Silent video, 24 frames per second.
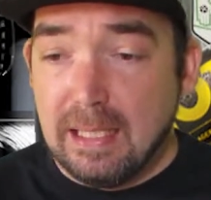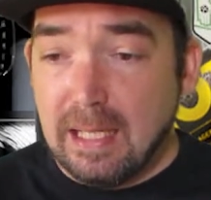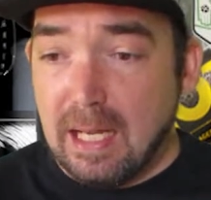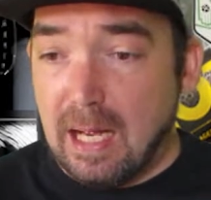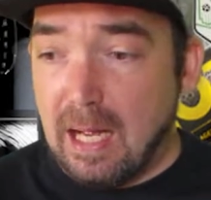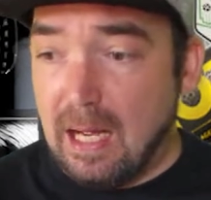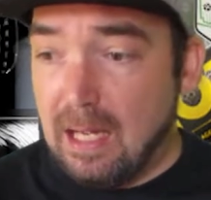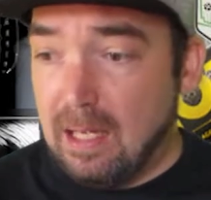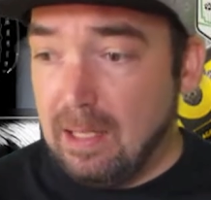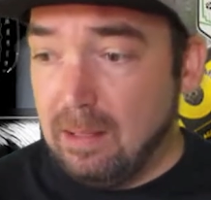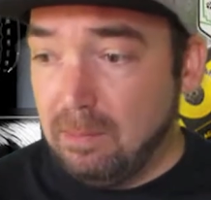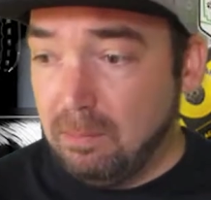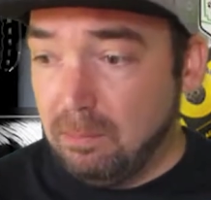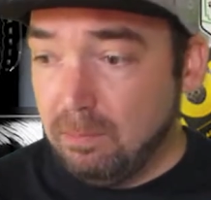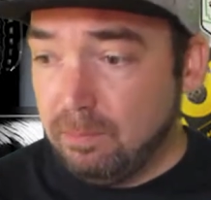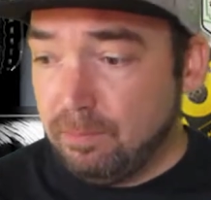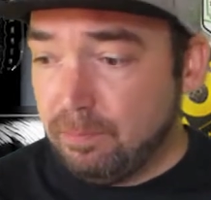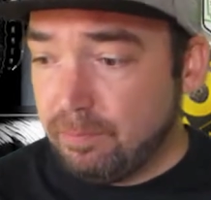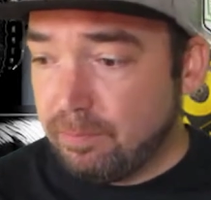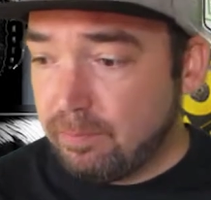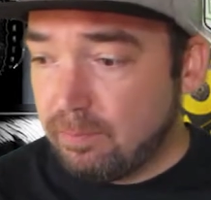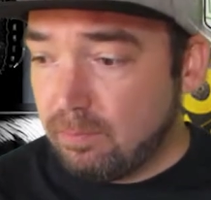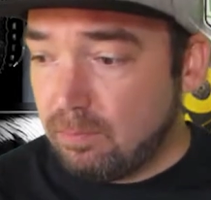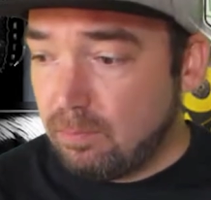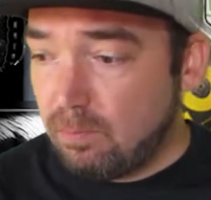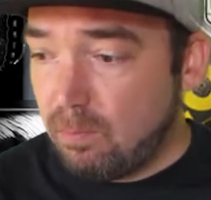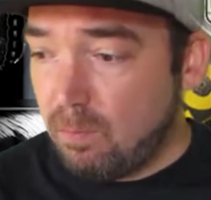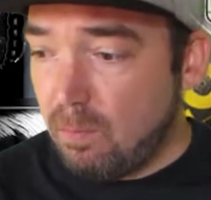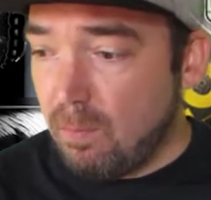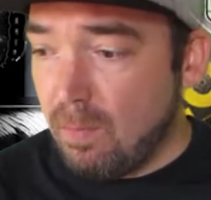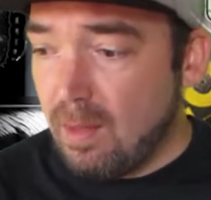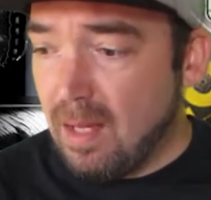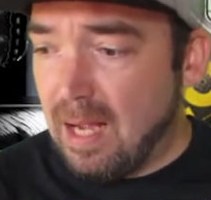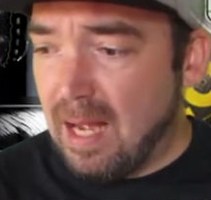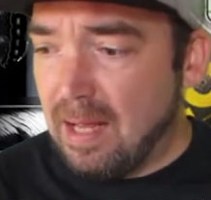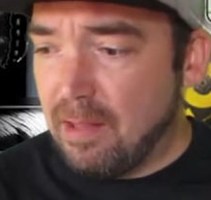
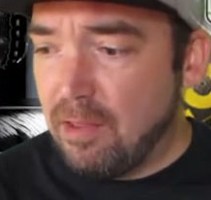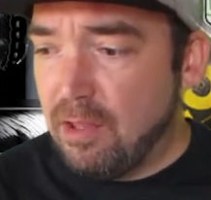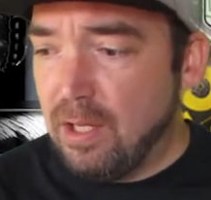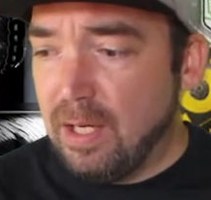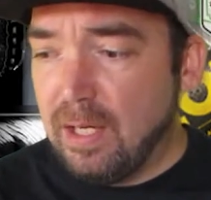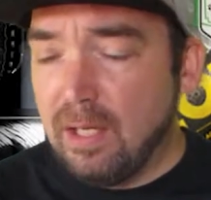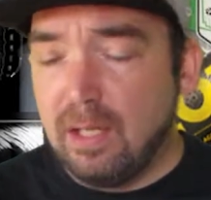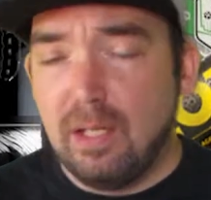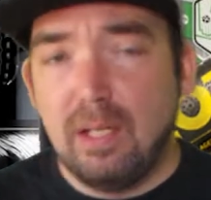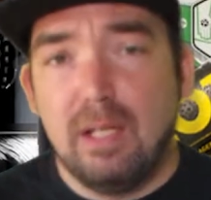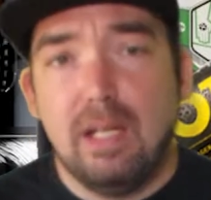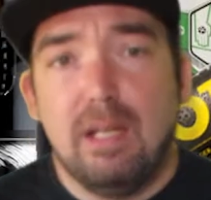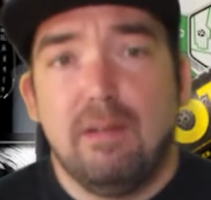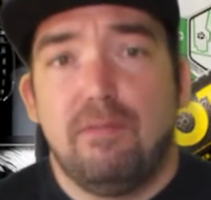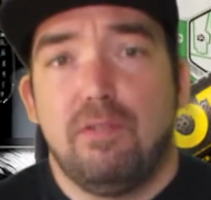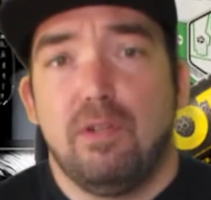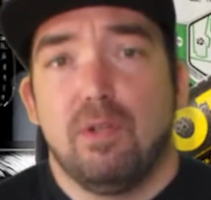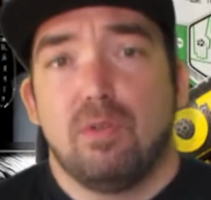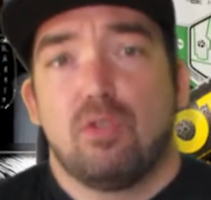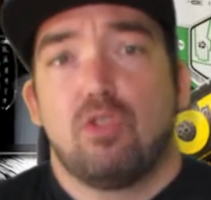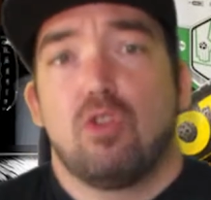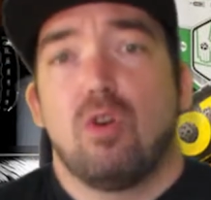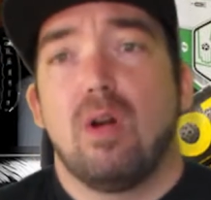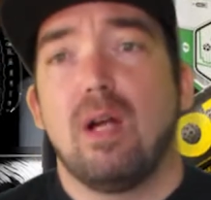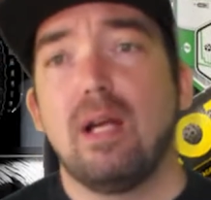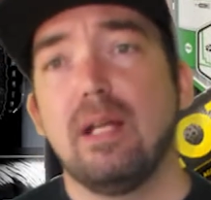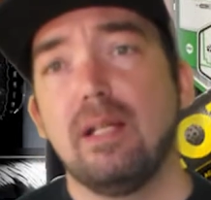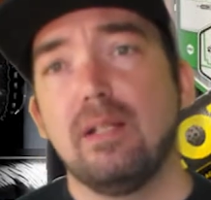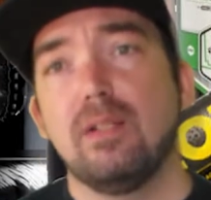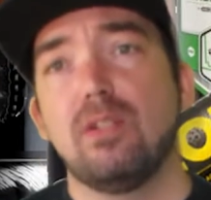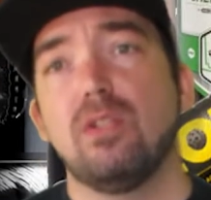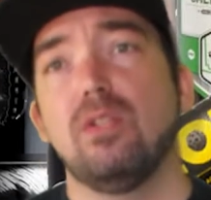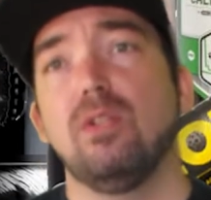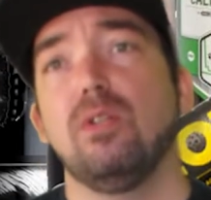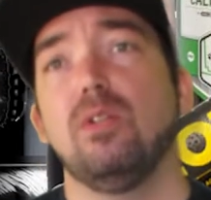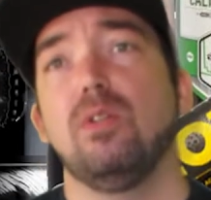I think if you're trying
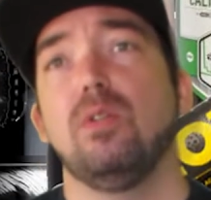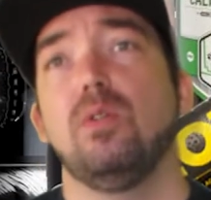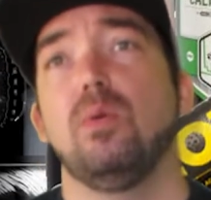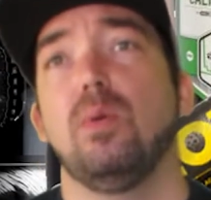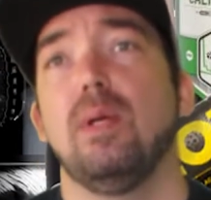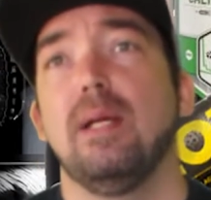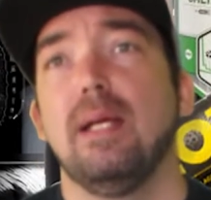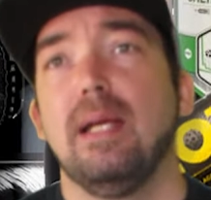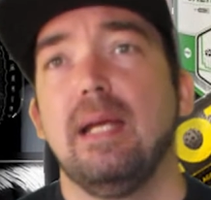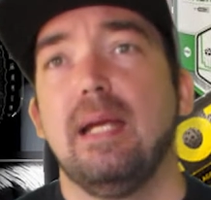to